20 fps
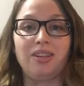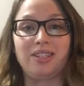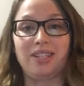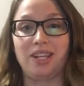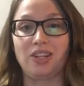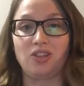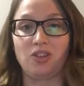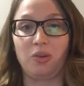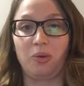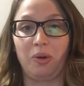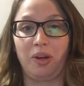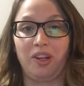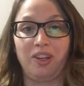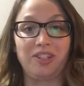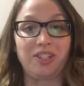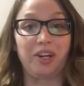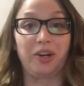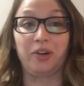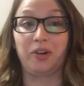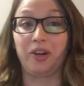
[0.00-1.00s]
essential
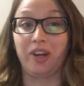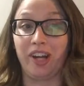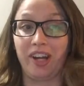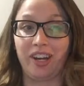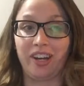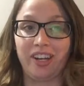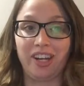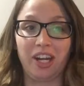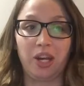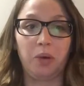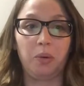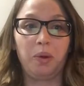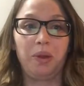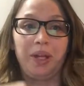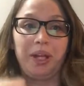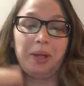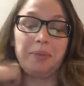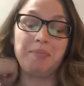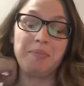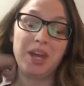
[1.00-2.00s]
oils are created
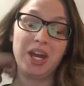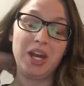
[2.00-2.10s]
equally.